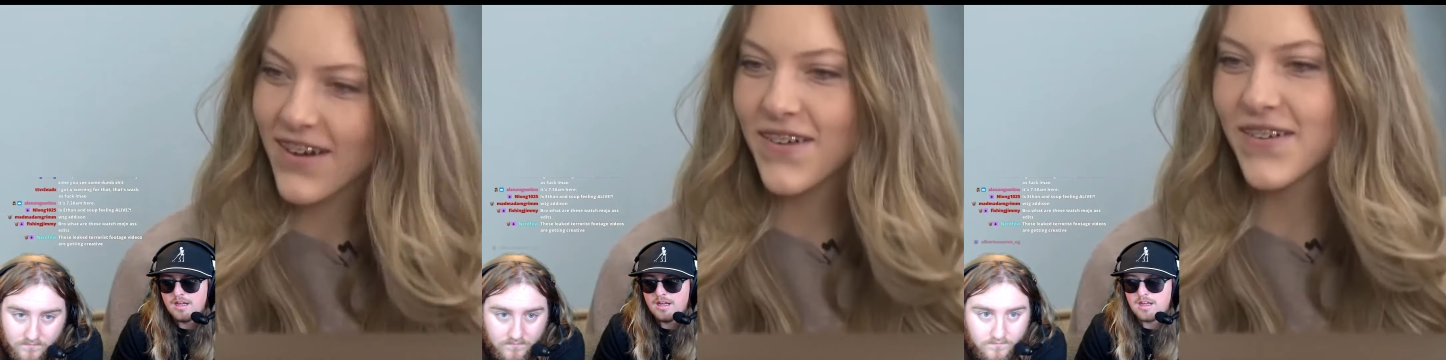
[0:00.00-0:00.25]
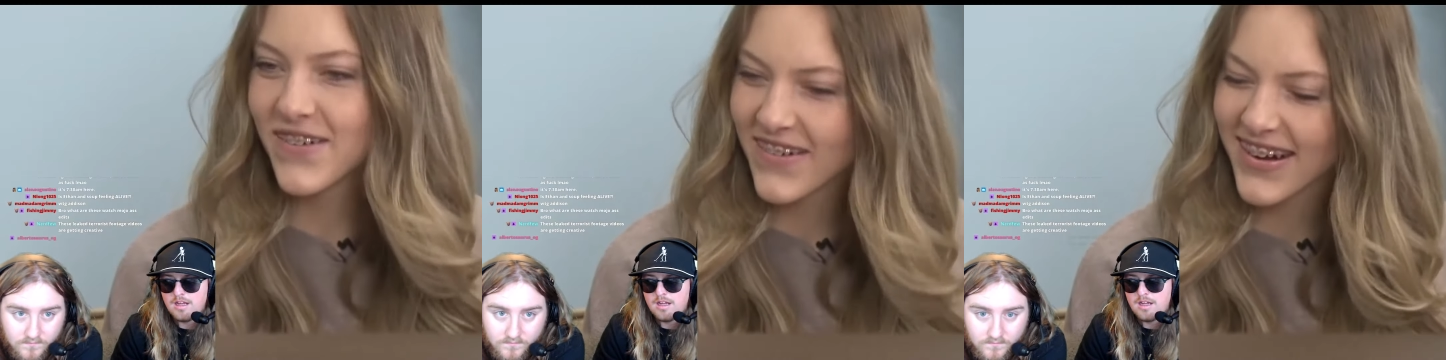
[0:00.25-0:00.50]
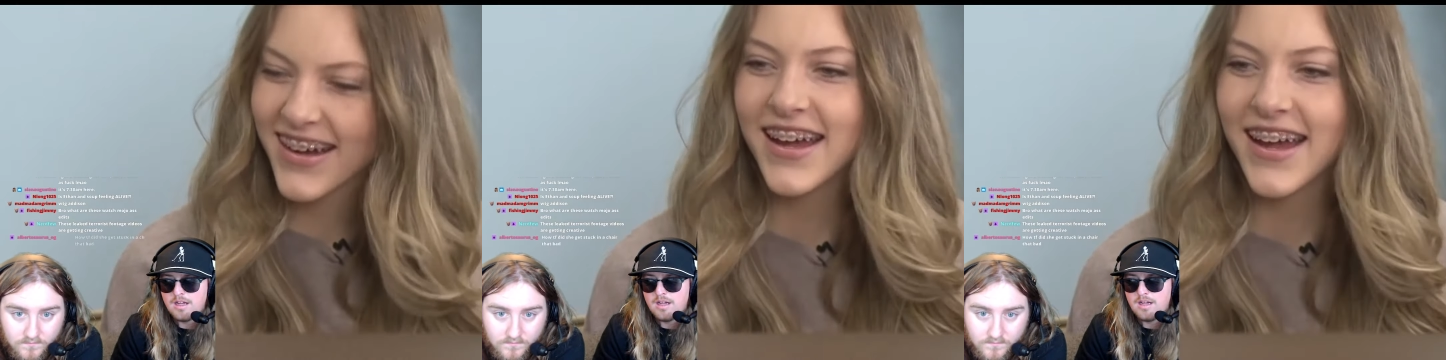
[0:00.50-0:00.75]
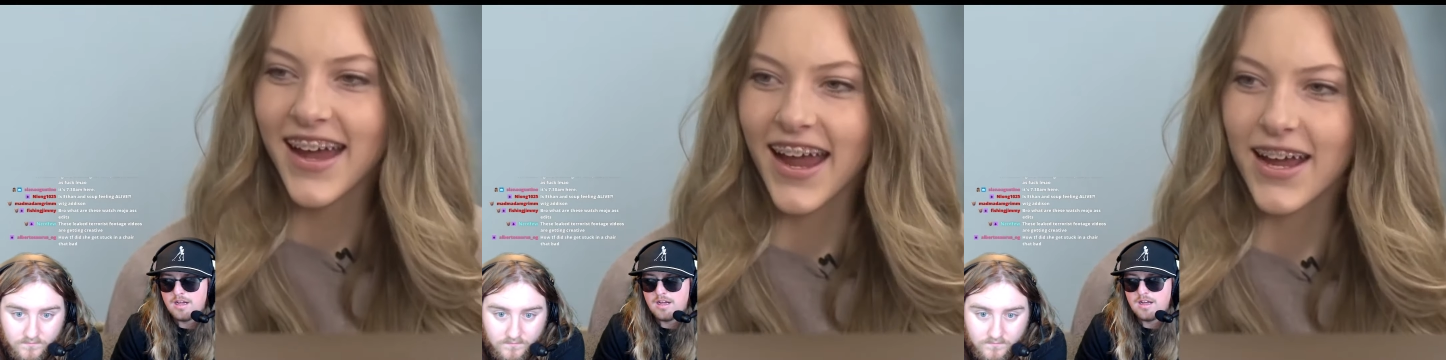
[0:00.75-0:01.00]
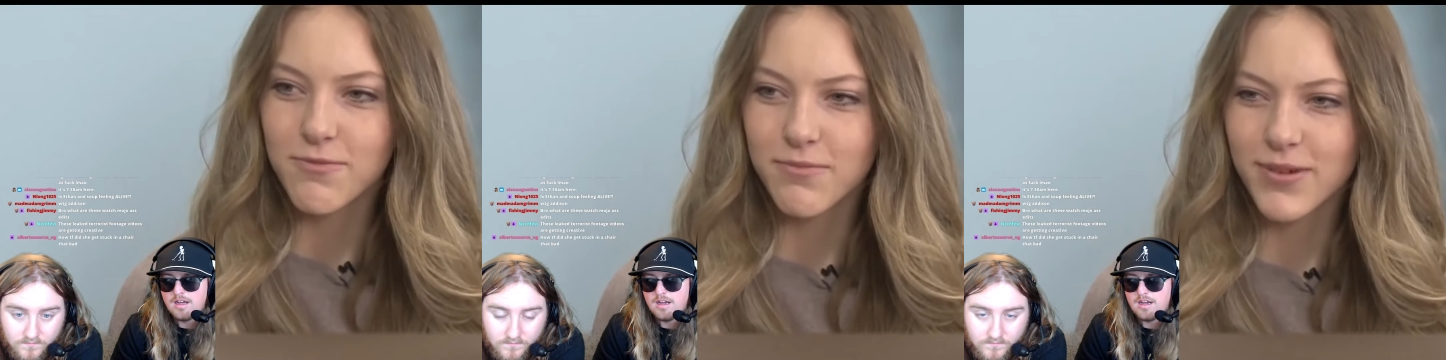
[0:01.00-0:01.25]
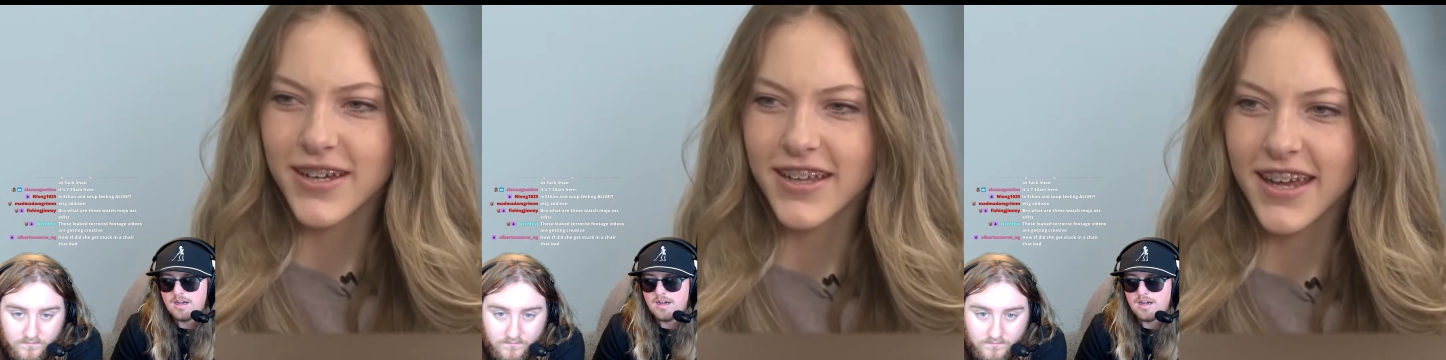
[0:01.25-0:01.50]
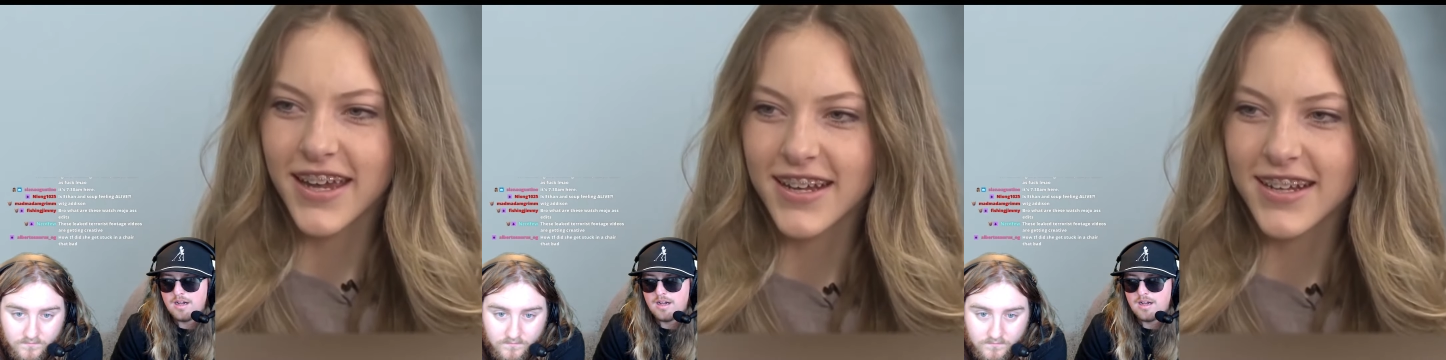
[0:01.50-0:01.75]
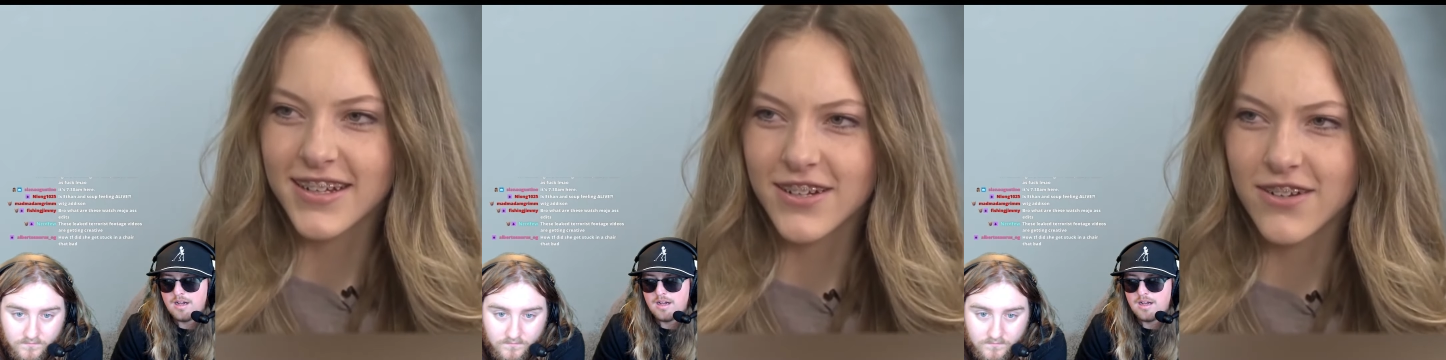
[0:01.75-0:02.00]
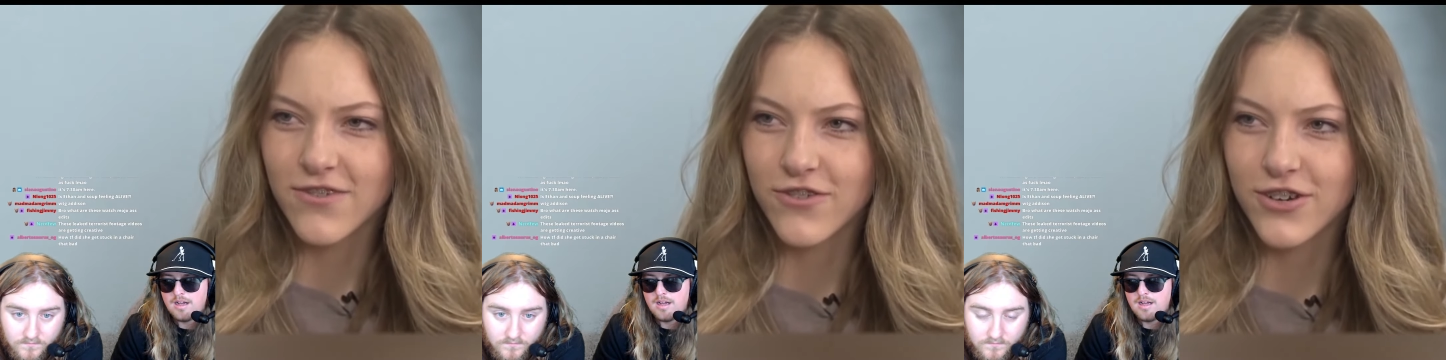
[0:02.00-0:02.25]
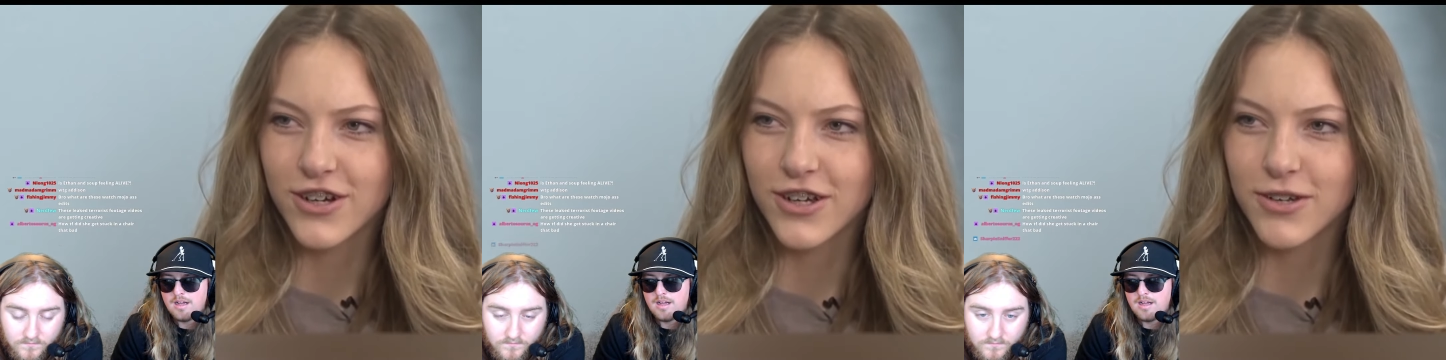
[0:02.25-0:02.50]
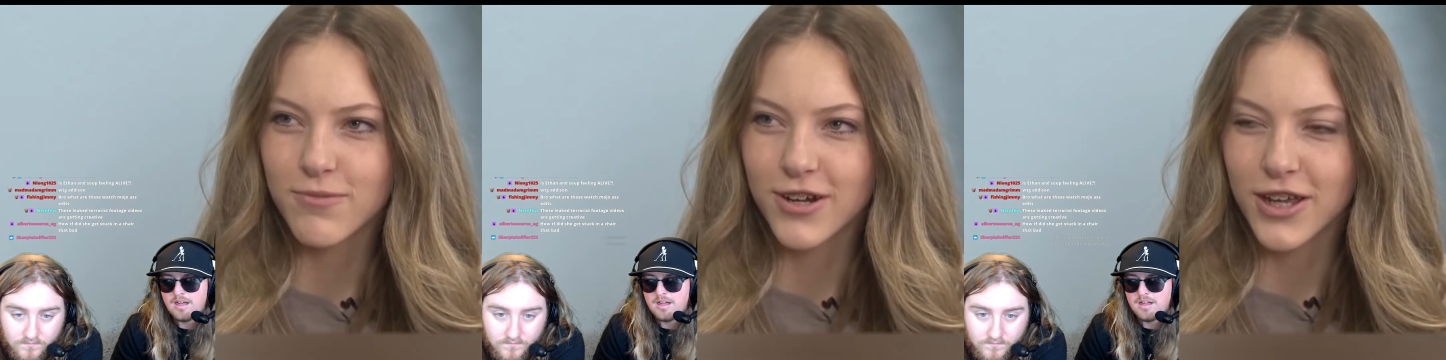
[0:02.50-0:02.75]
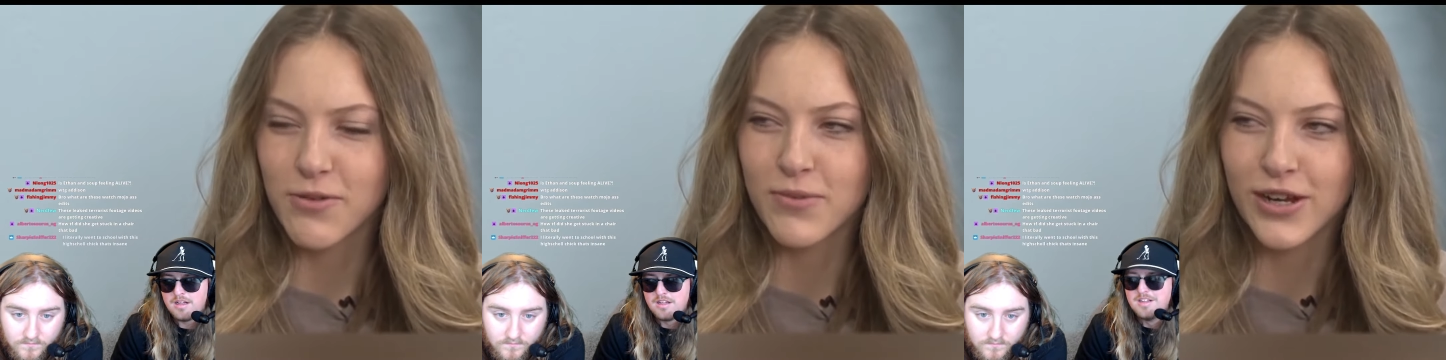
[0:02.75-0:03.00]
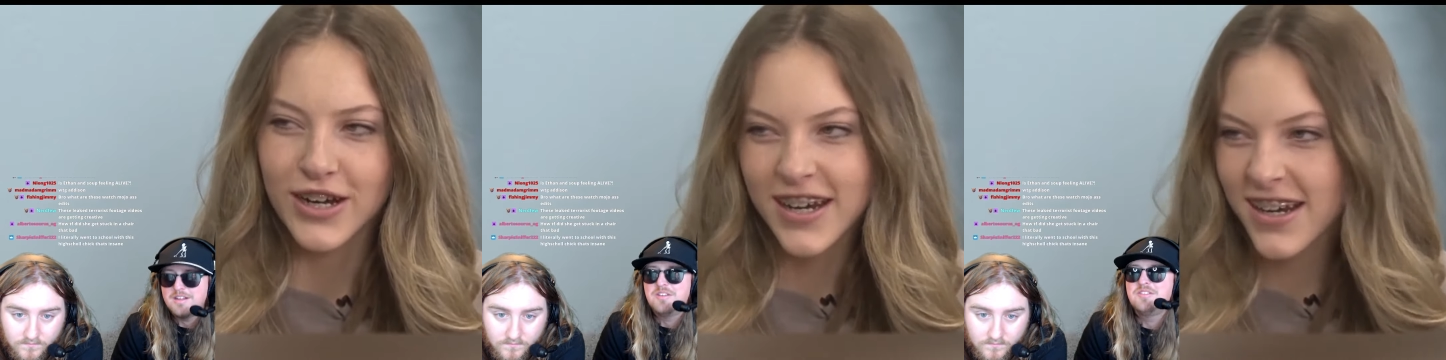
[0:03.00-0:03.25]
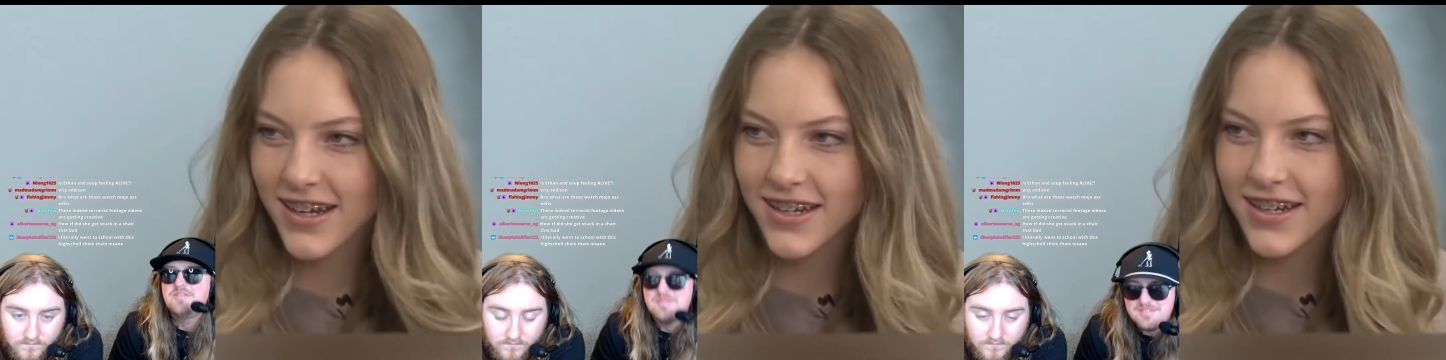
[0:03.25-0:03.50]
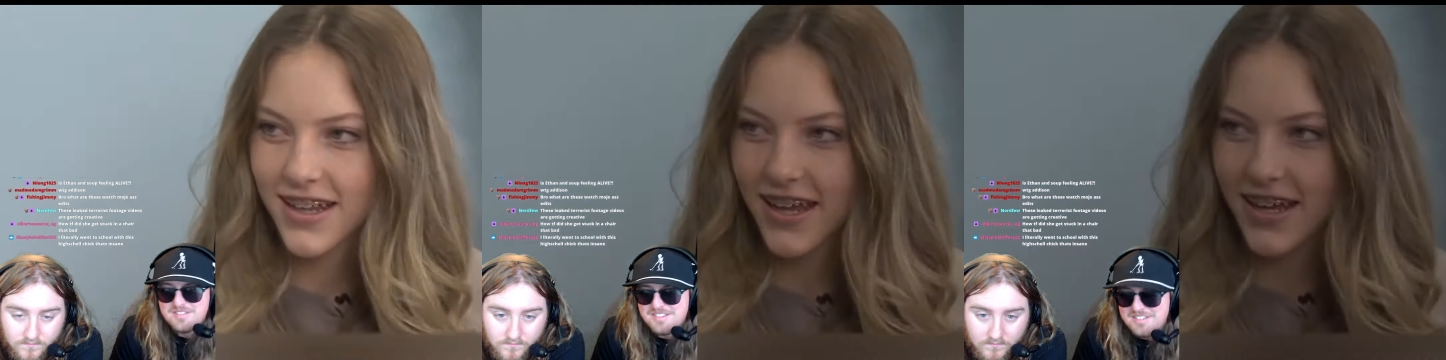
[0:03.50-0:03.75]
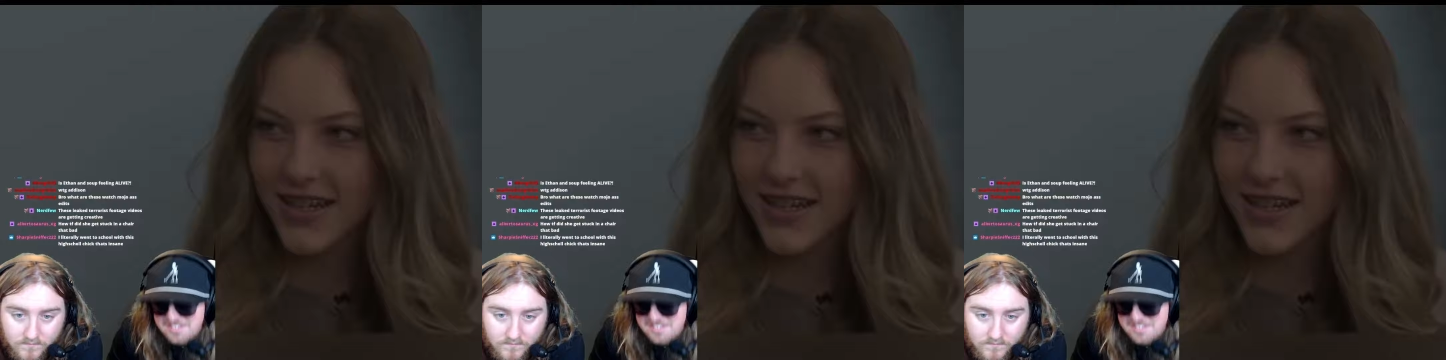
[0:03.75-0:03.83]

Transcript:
Speaker 1: and said that she'd never sit in high chairs again in her life.